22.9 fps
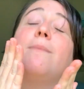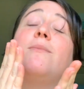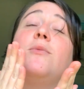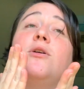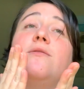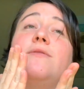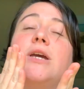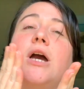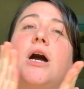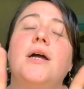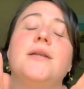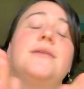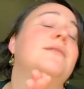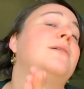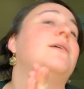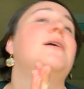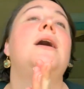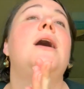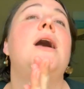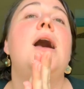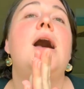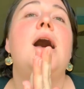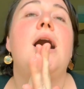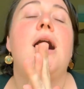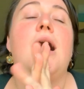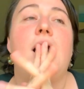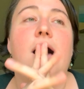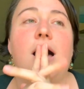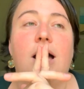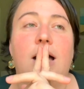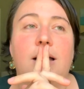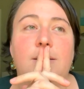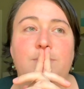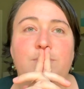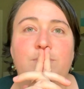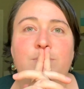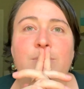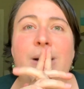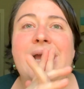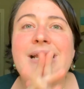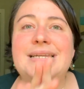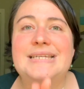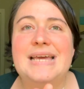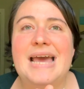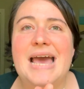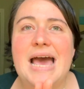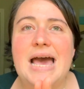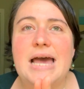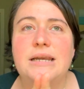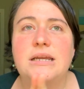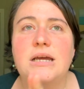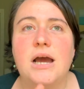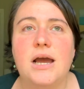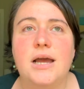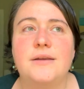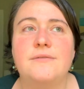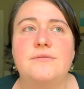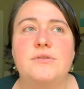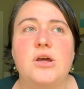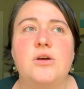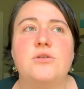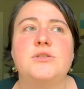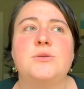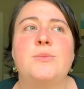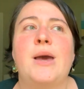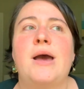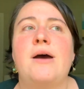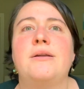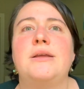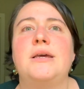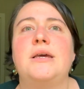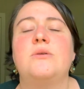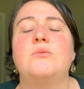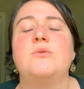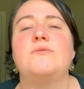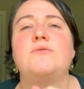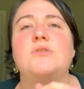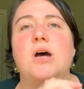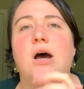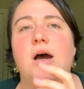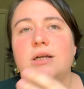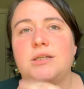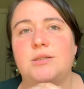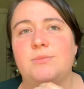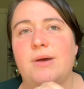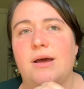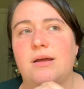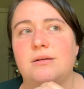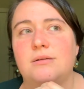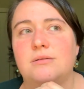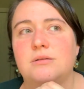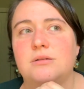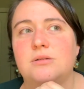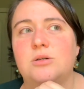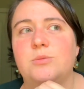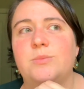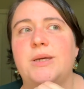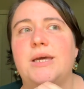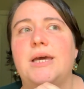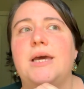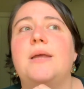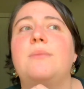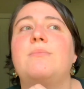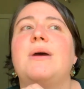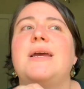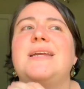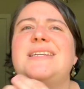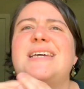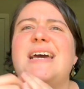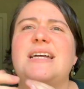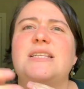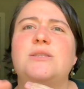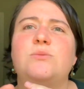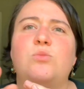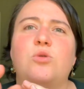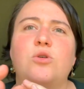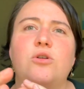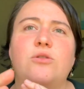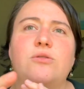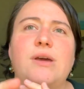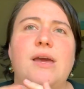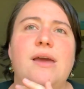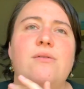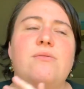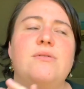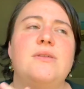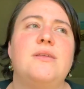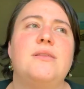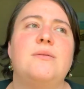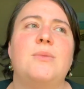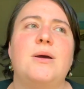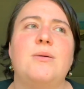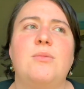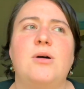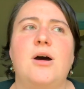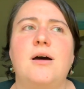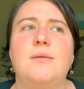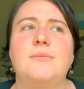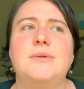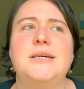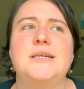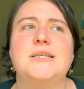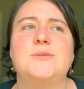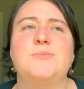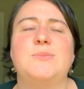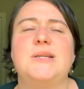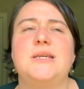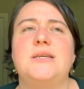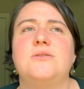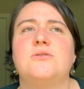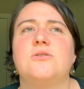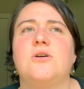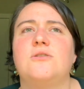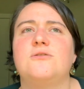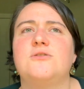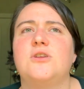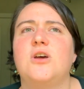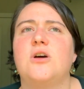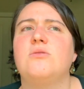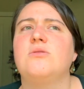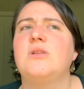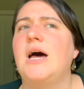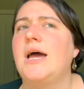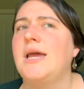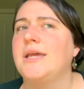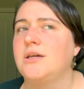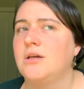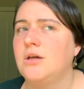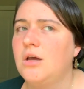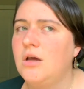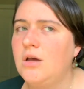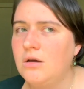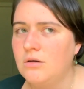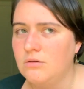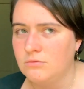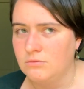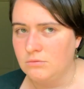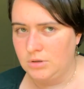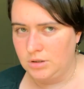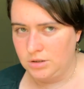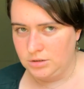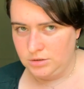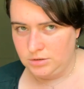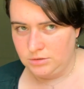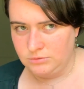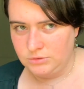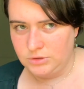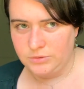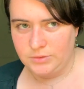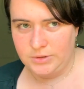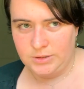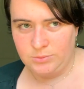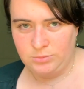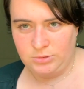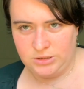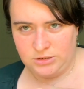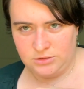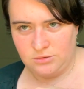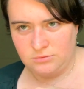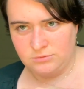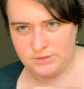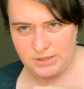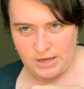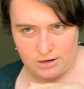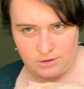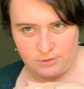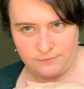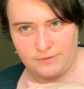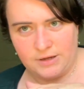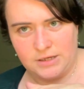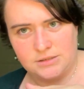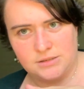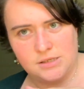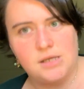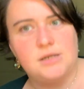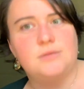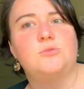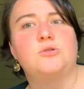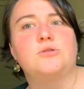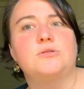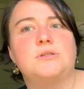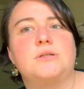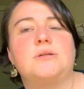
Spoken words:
Moving on. My dad kind of knows about it. We've talked about it a little bit. My dad's more okay with it than my mom is, but he's also like, what are you doing? Please don't sacrifice animals.